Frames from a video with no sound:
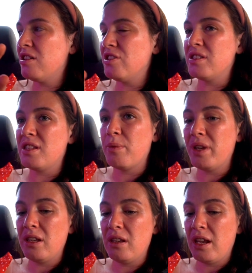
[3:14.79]
agent said
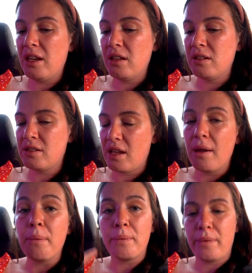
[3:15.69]
we needed
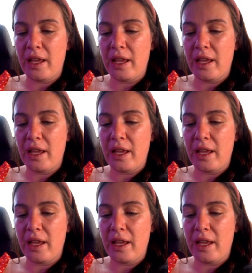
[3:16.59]
um,